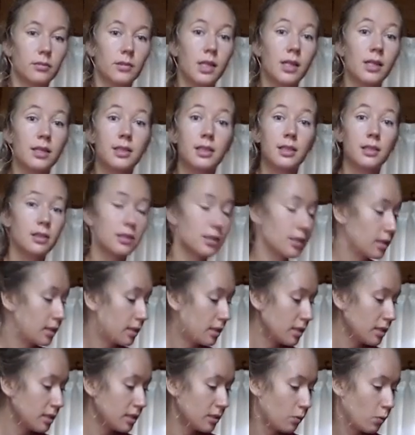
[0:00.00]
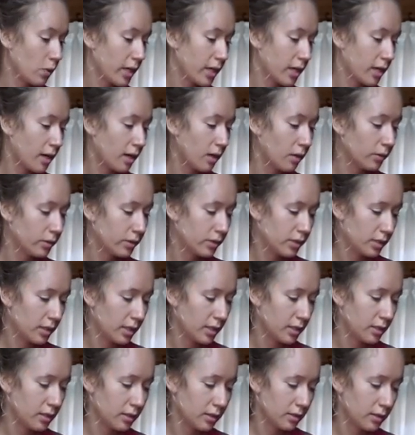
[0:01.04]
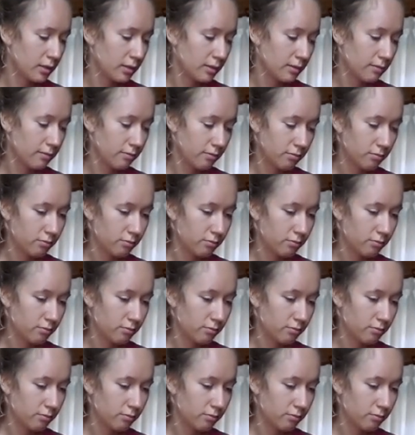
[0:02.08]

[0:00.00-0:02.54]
It is an easy way out, and